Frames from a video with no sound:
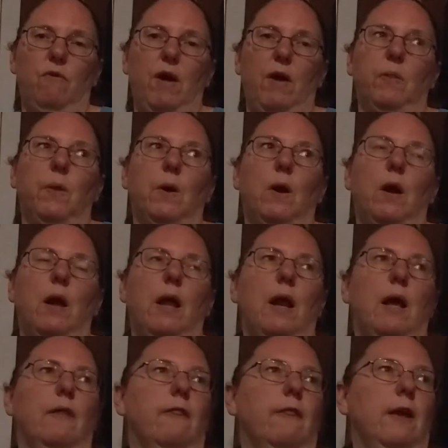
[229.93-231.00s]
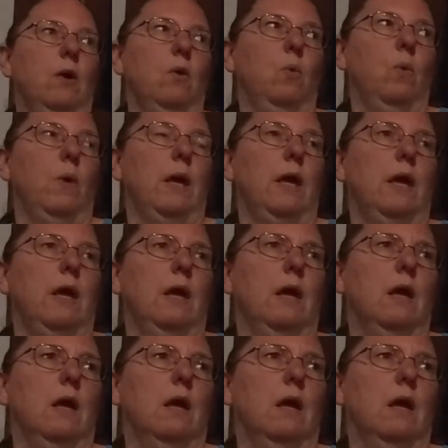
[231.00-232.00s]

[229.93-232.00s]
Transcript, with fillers: out there, and I think we